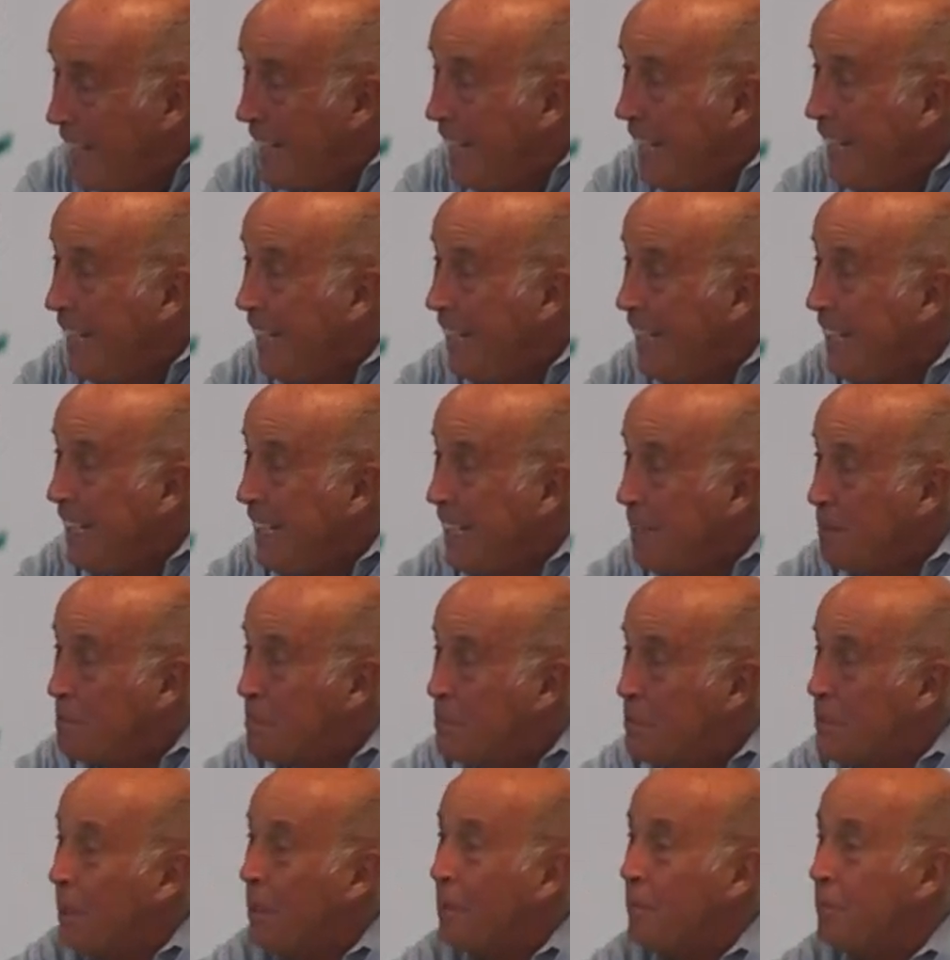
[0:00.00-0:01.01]
Hmm. He
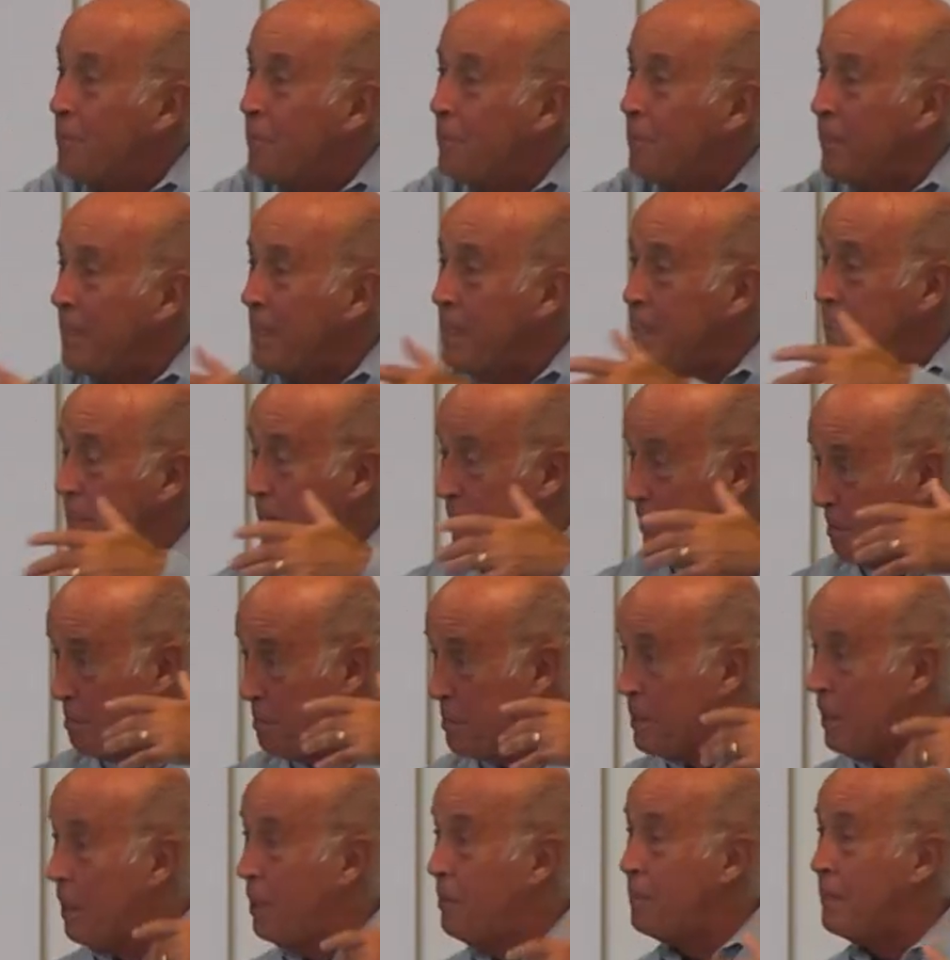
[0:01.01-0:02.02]
himself thinks of
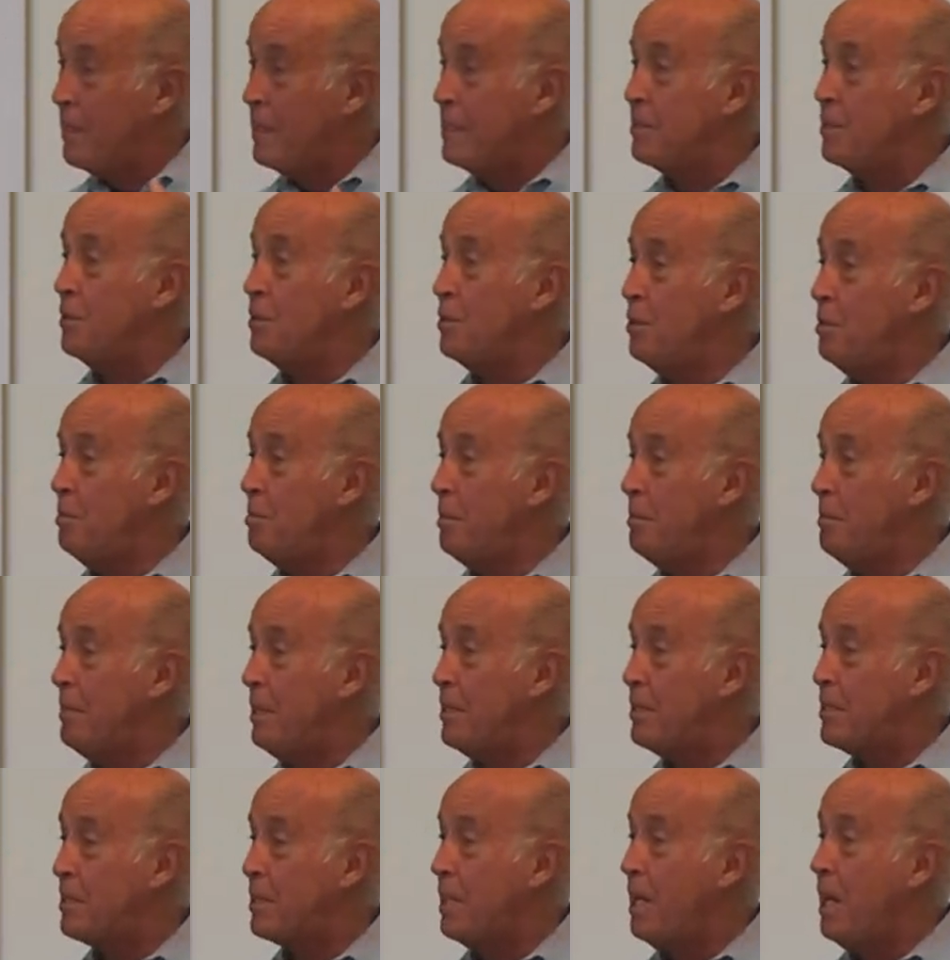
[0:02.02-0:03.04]
himself as an
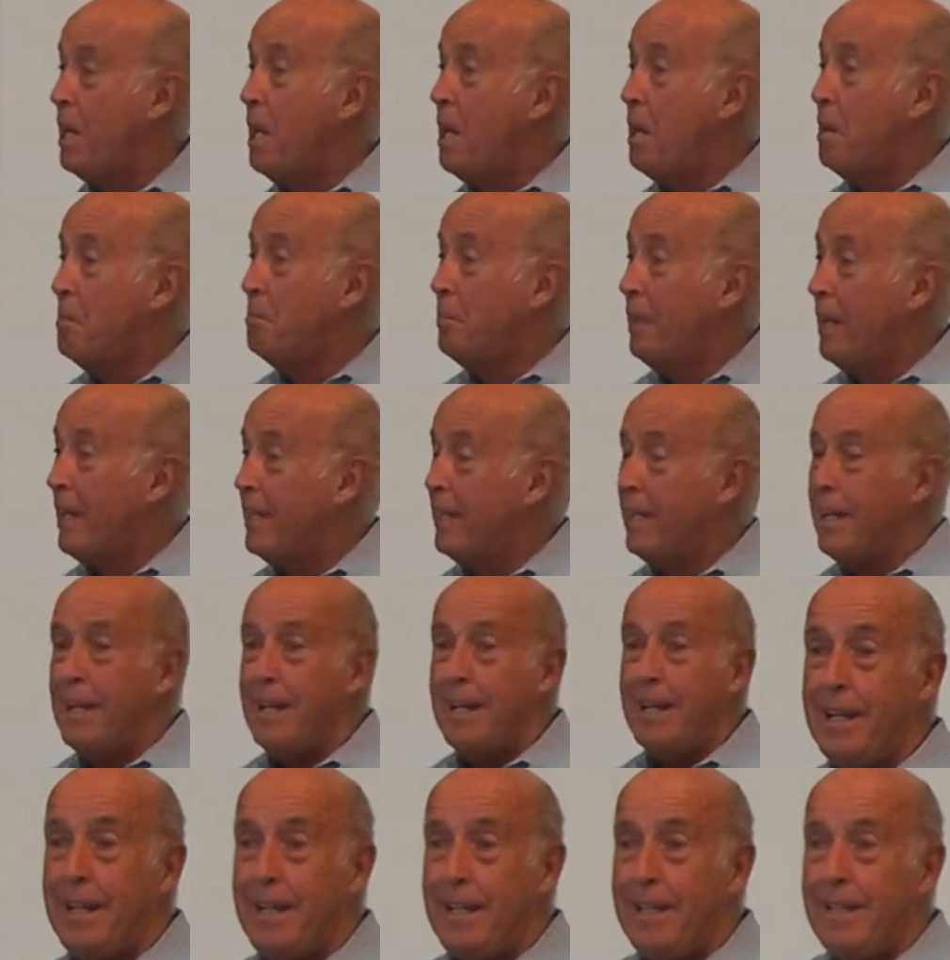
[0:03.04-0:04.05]
Ubermensch, but
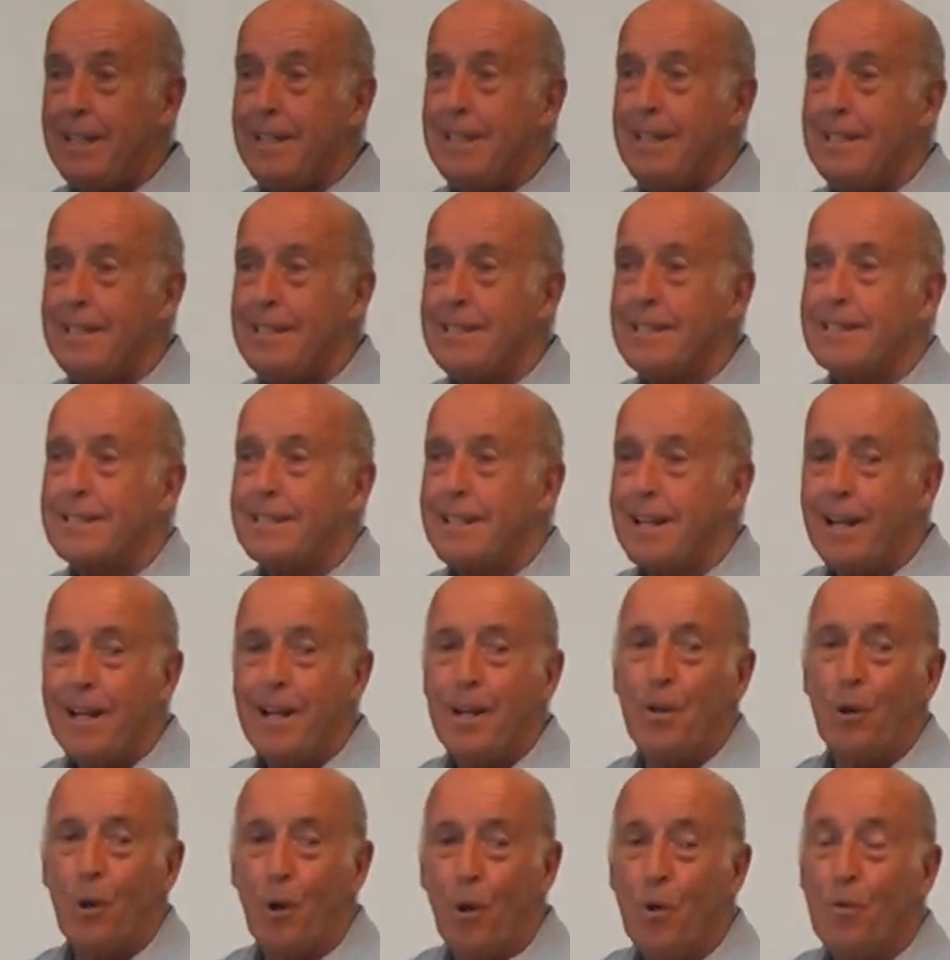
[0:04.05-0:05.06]
he is
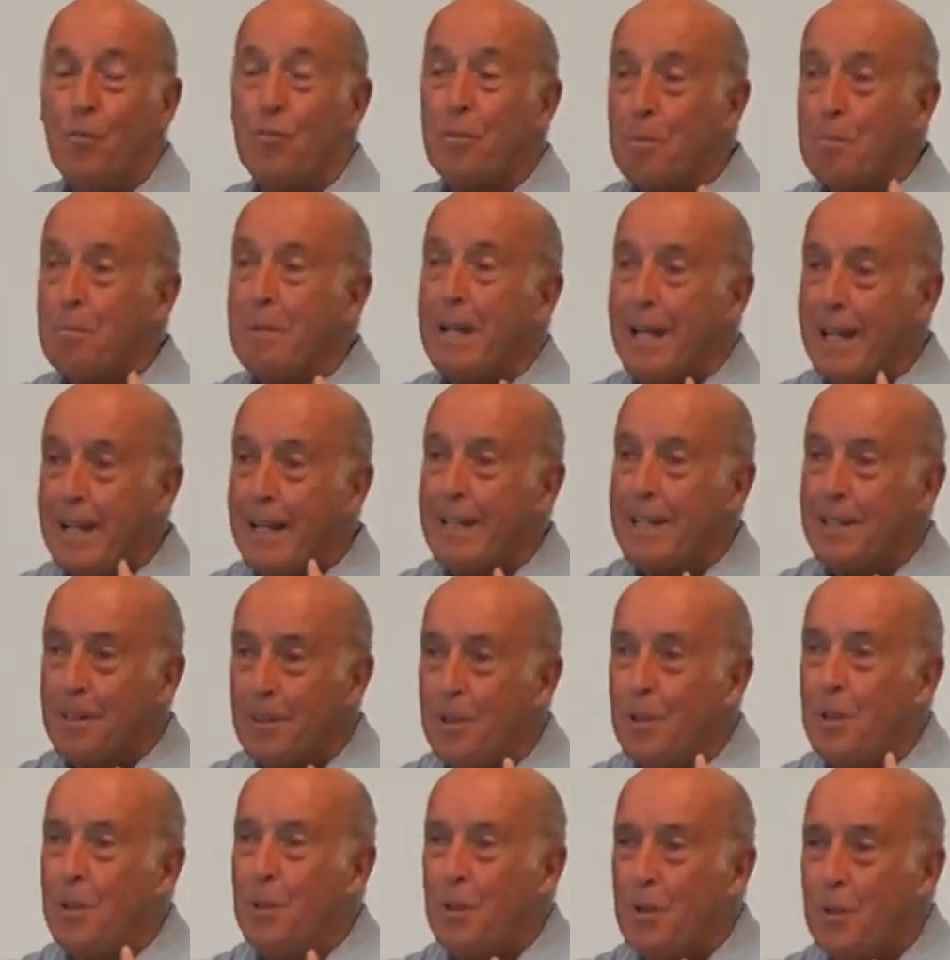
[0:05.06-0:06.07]
an overman
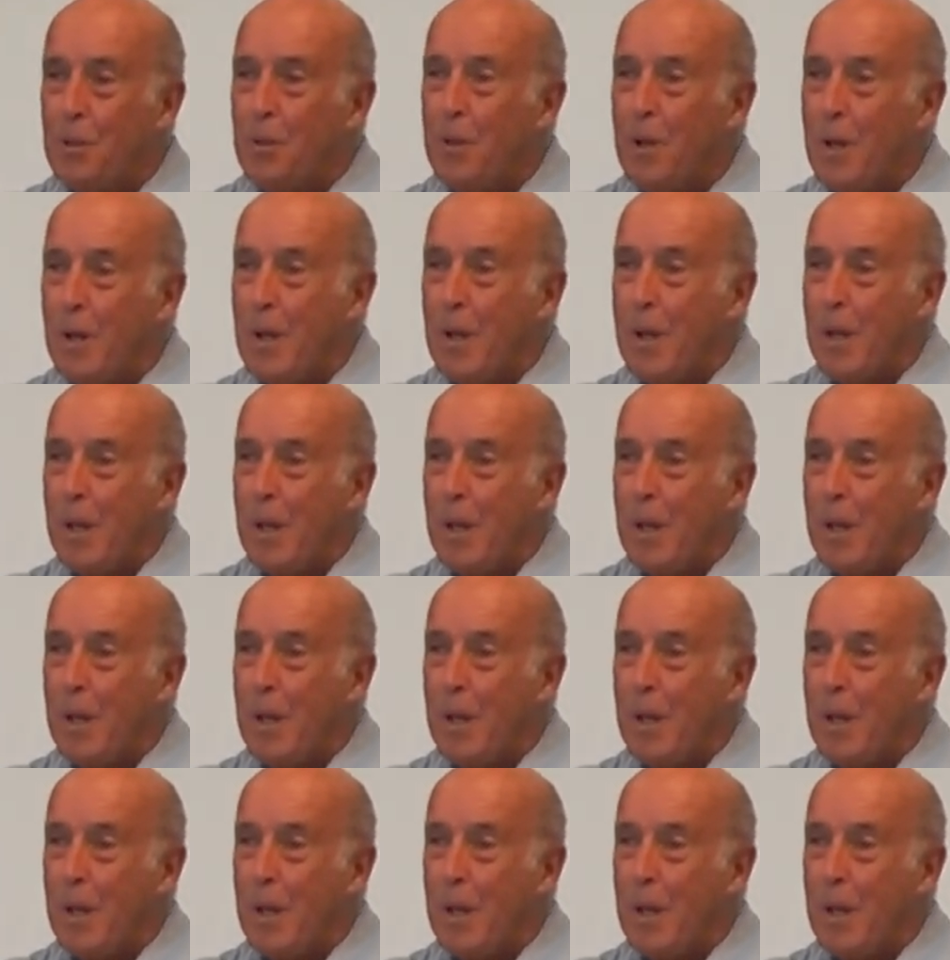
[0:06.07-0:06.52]
who,